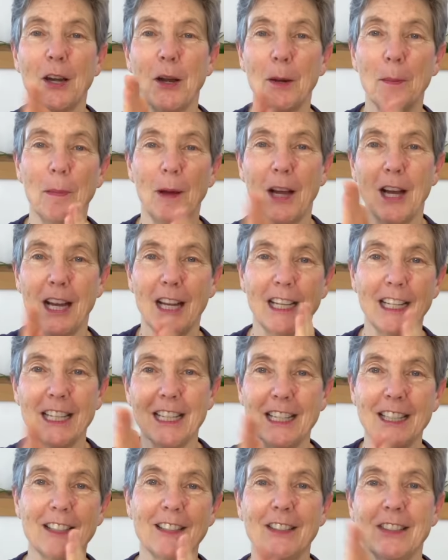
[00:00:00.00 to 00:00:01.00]
our
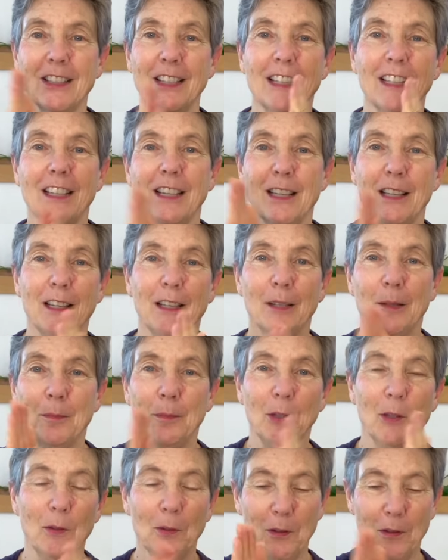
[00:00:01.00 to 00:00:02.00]
bodies.
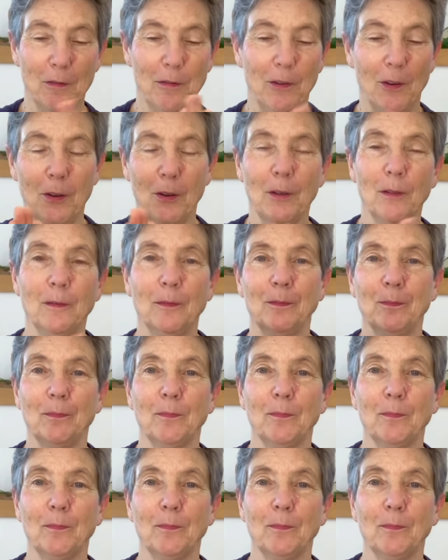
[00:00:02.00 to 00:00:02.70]
Beautiful.